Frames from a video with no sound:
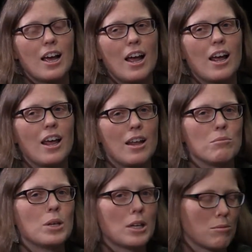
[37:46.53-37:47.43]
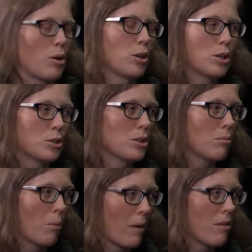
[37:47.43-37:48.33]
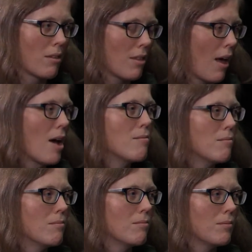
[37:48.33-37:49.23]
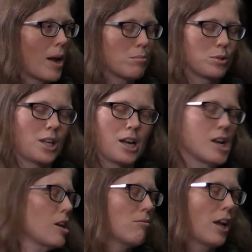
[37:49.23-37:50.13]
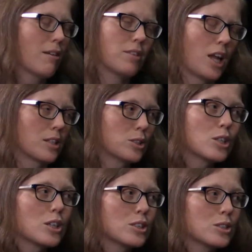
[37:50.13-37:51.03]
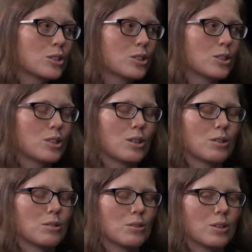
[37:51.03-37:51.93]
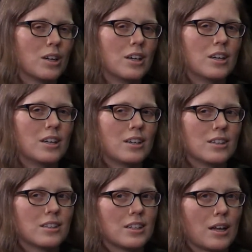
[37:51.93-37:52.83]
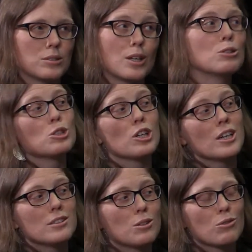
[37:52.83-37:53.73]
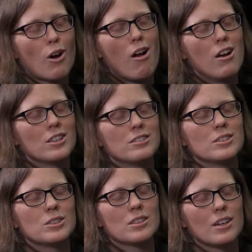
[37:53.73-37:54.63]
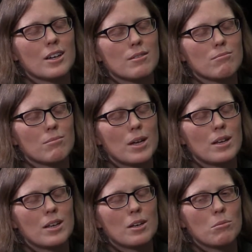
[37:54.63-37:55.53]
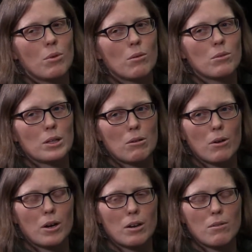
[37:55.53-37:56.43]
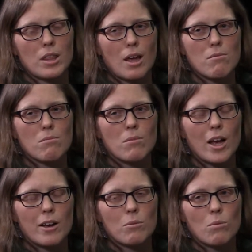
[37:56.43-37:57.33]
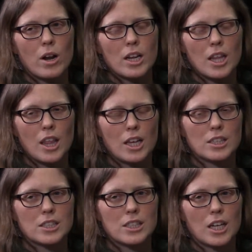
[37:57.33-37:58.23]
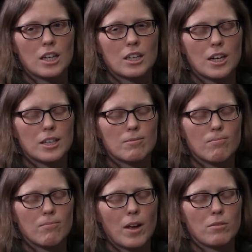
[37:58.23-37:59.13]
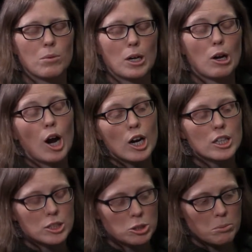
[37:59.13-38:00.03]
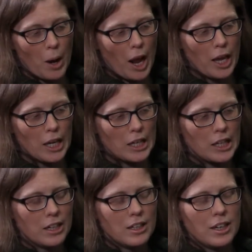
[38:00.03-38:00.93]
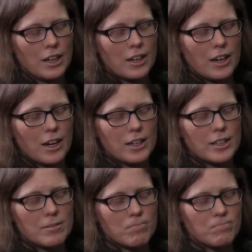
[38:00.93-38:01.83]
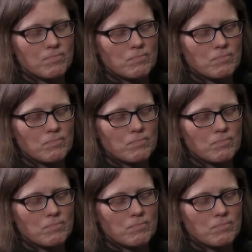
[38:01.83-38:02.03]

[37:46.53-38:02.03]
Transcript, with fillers: and being in partnership with them, not pretending we have the answers to now centuries of wrongs, um, but really working with them. One of the things that um, I've been encouraged by um,